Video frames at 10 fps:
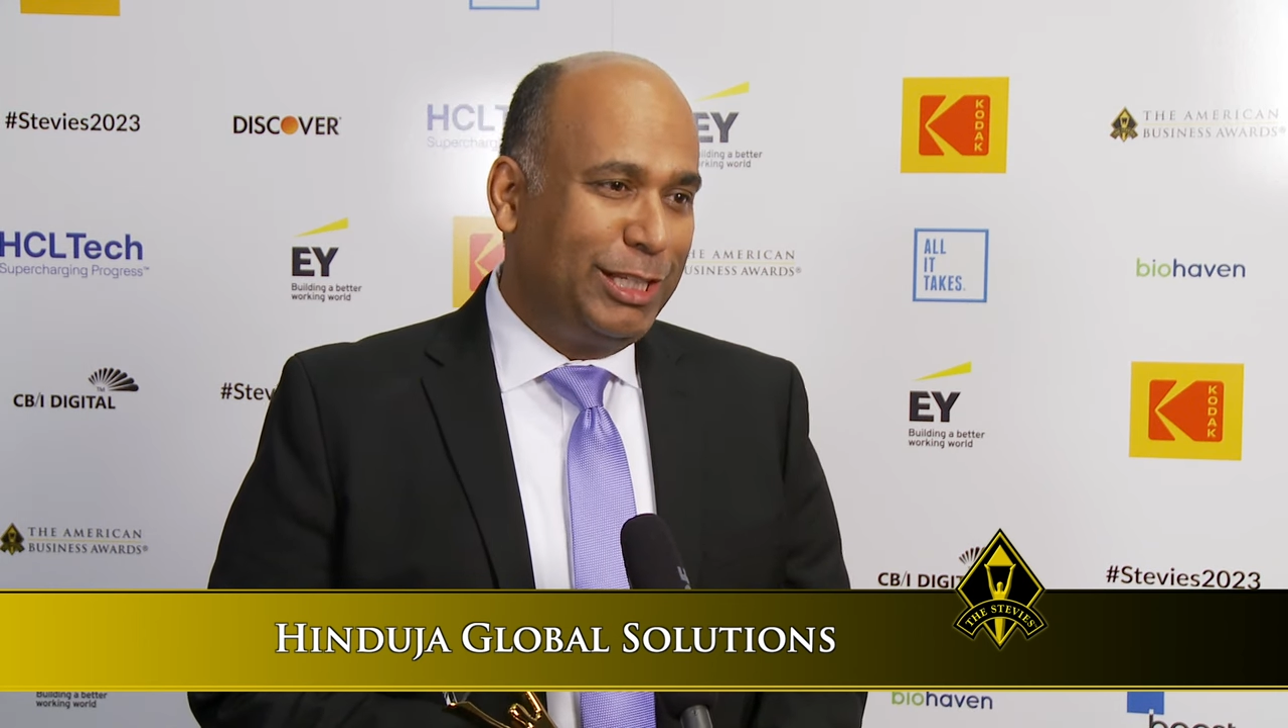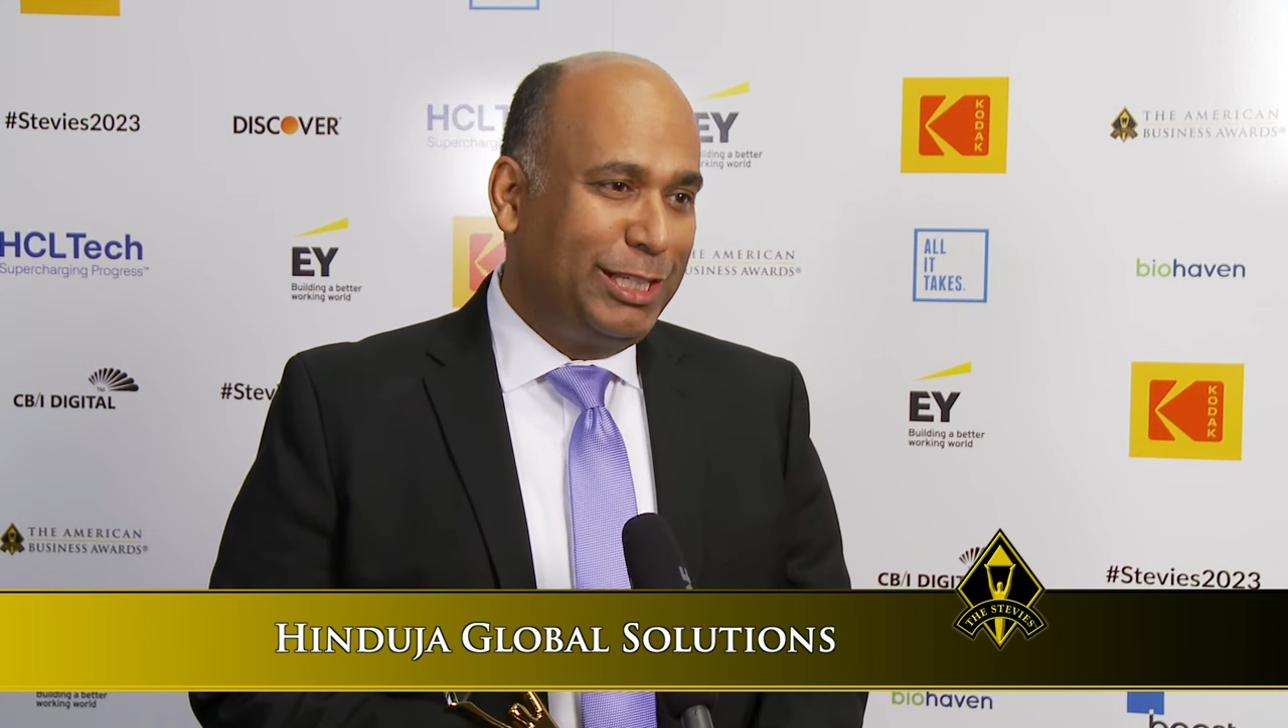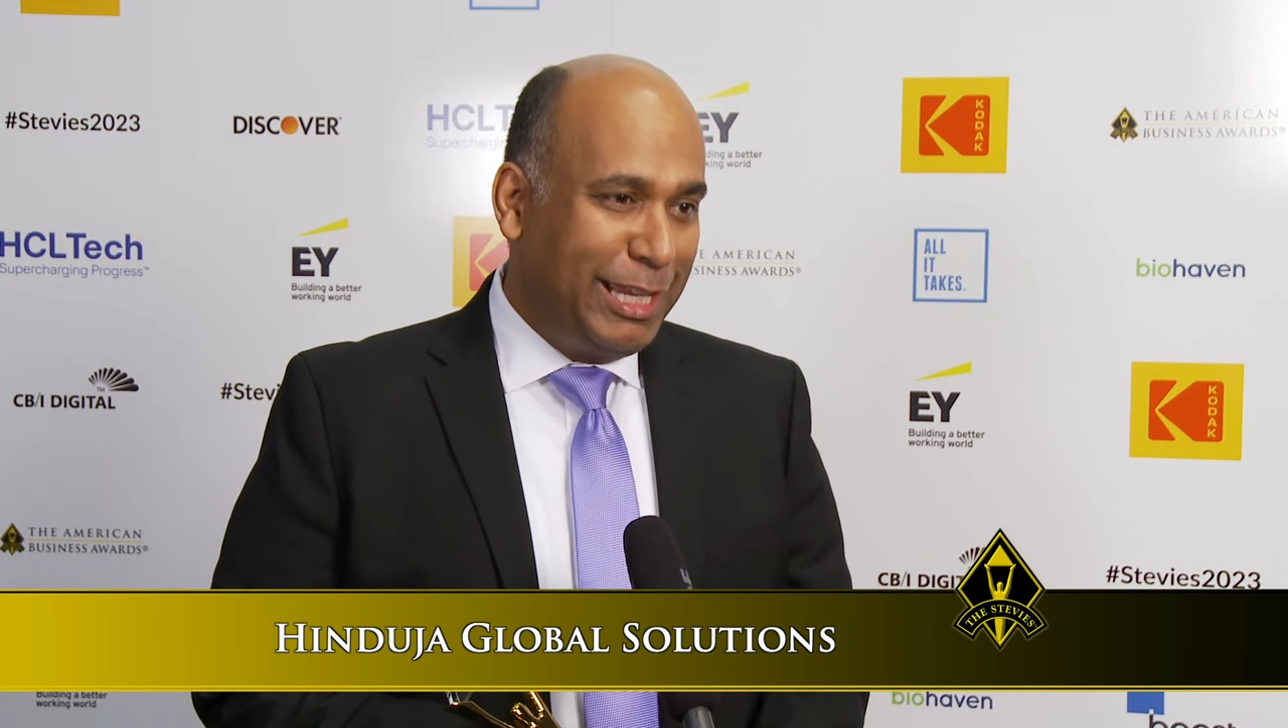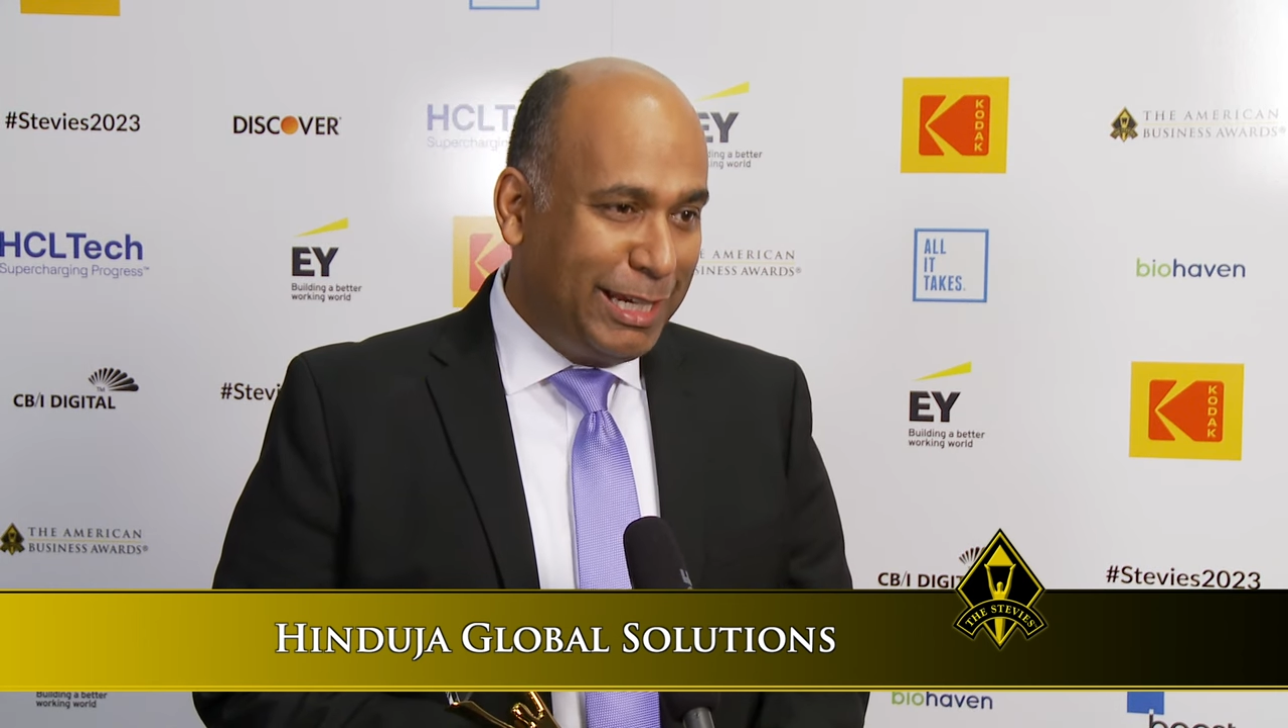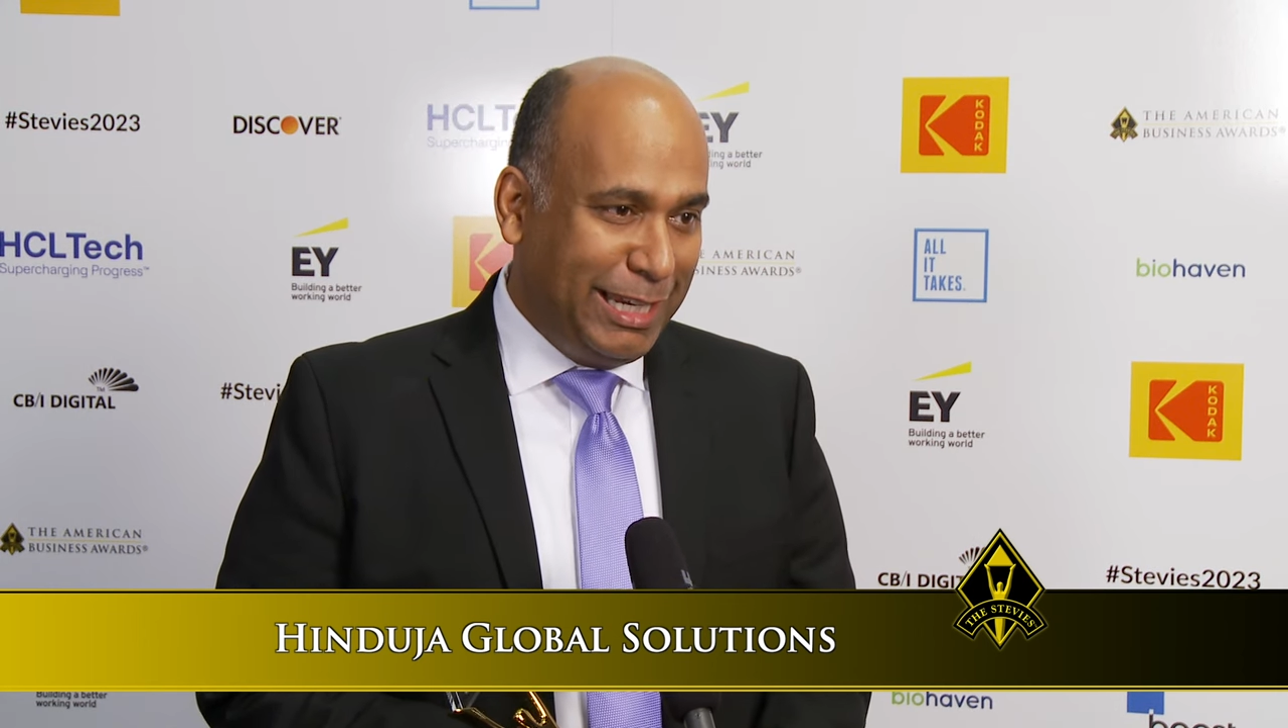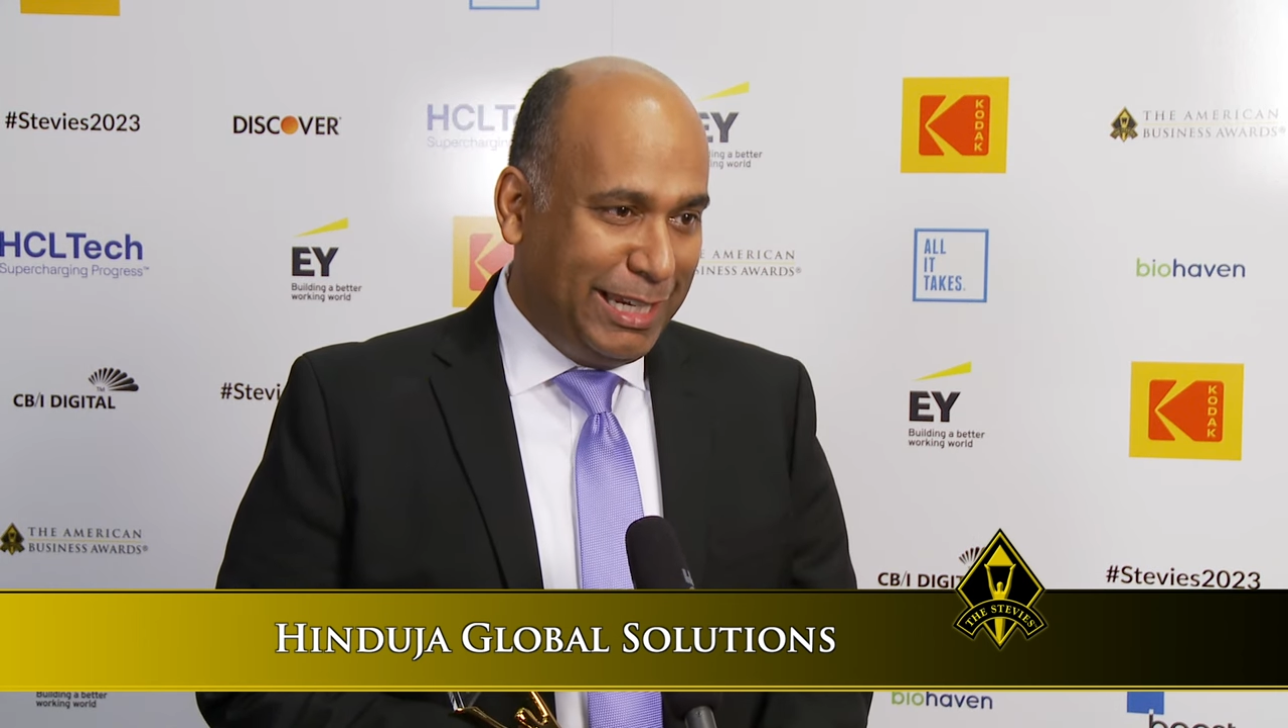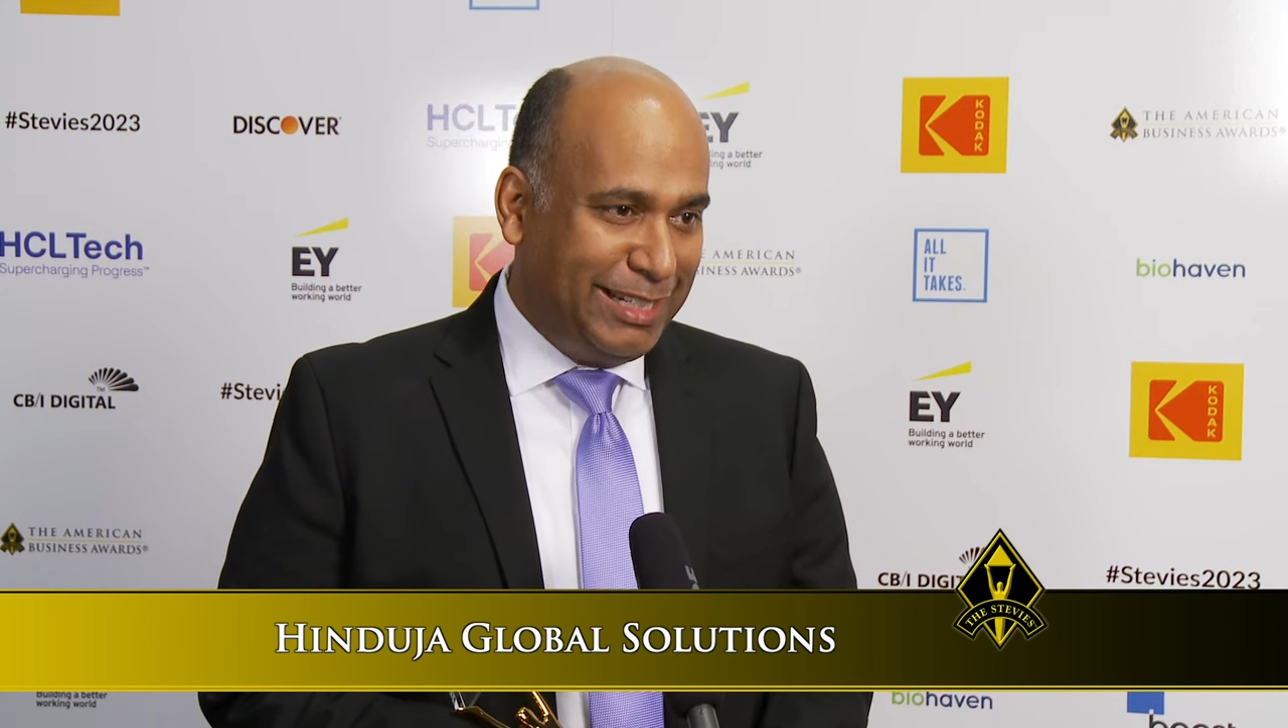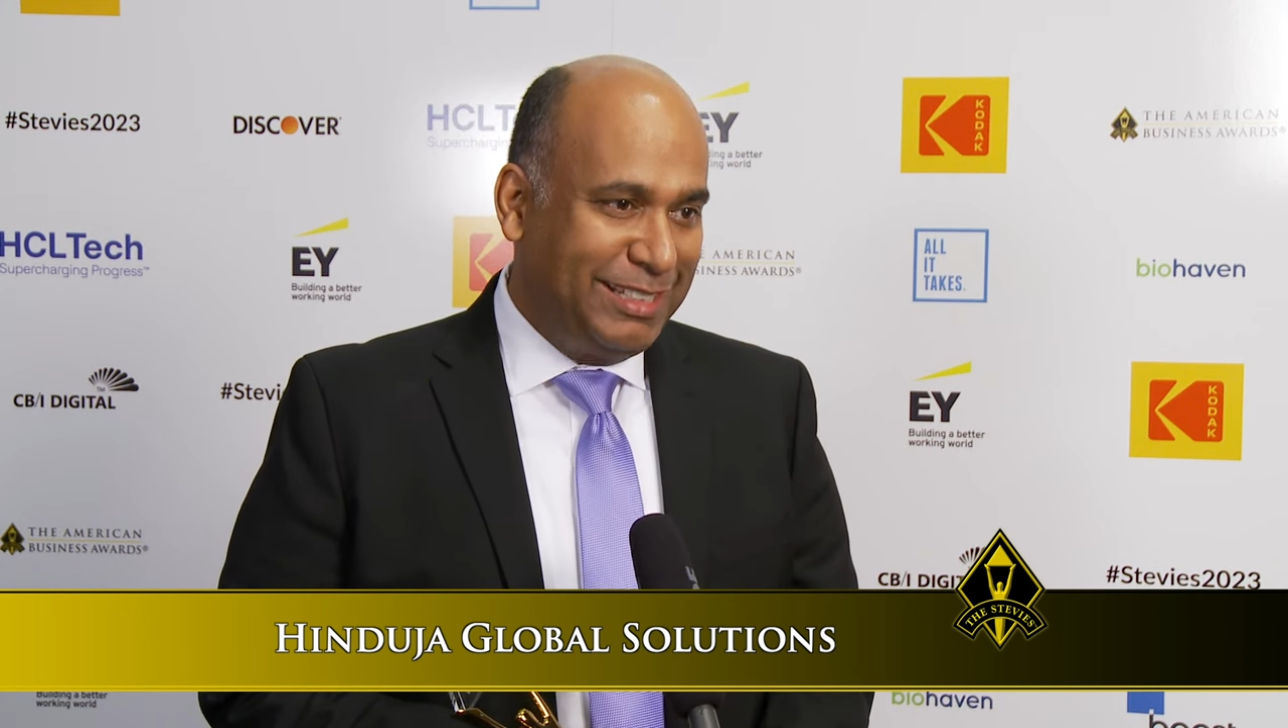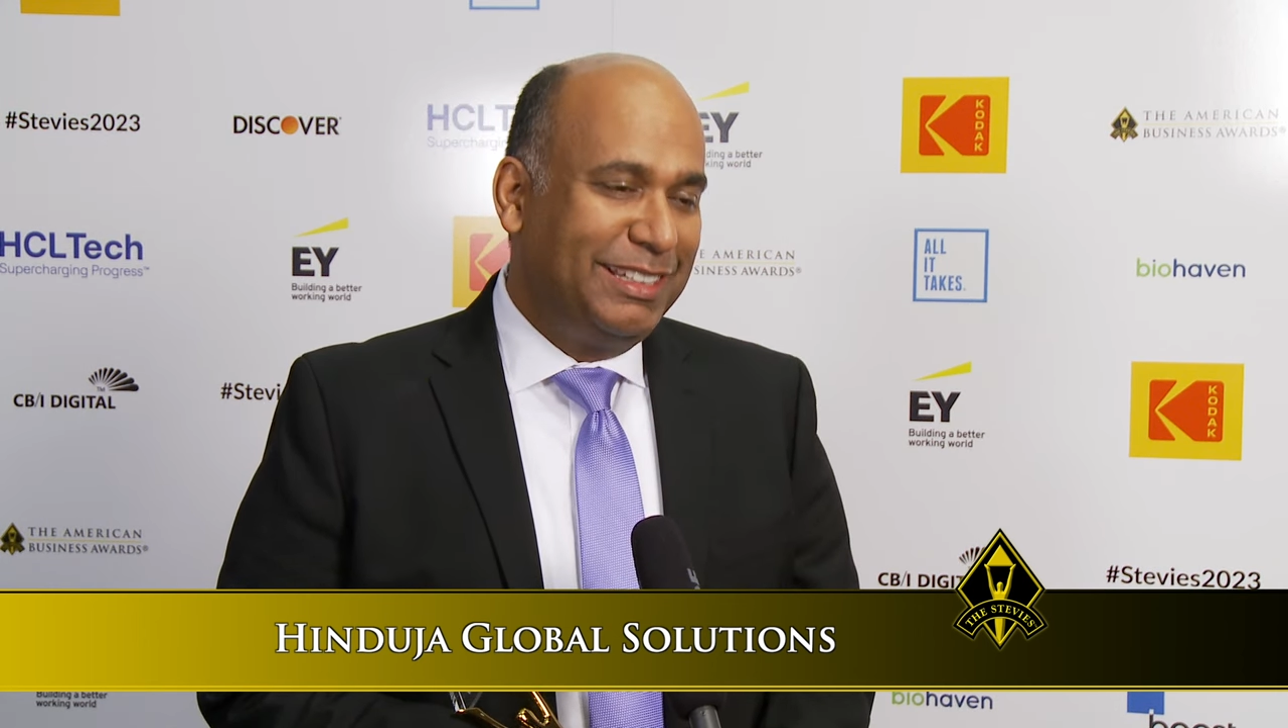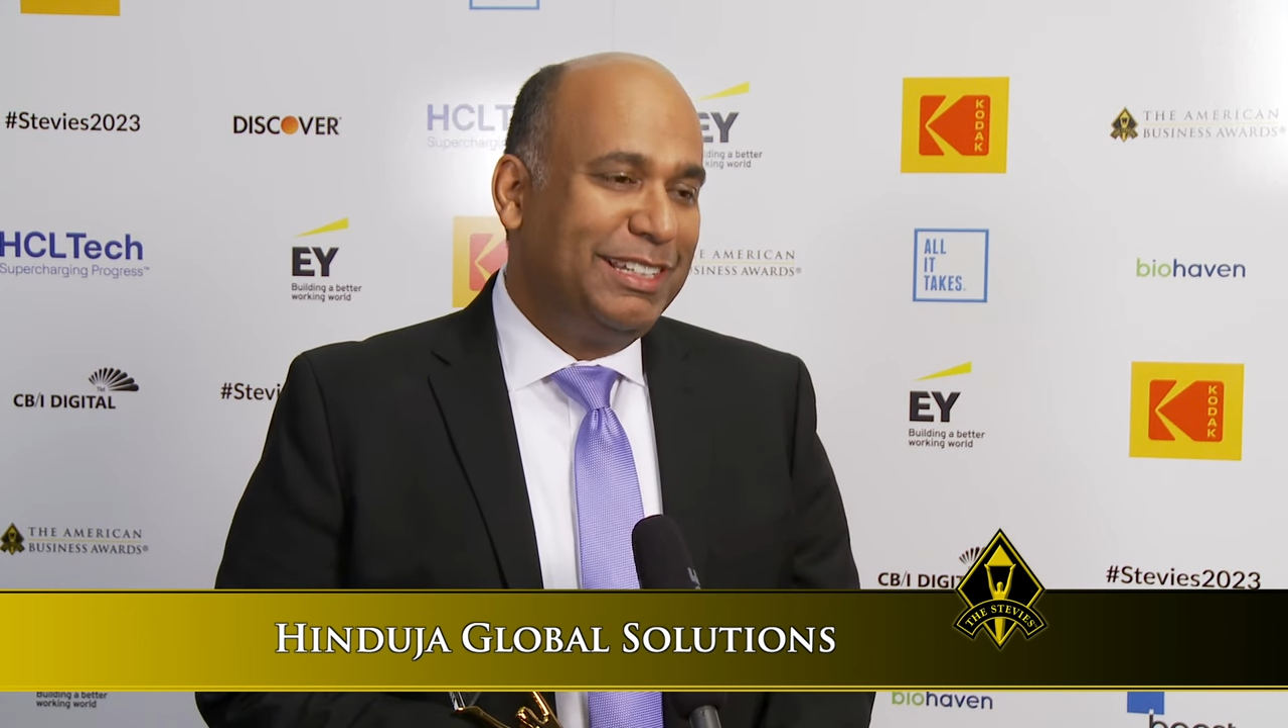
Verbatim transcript: that they need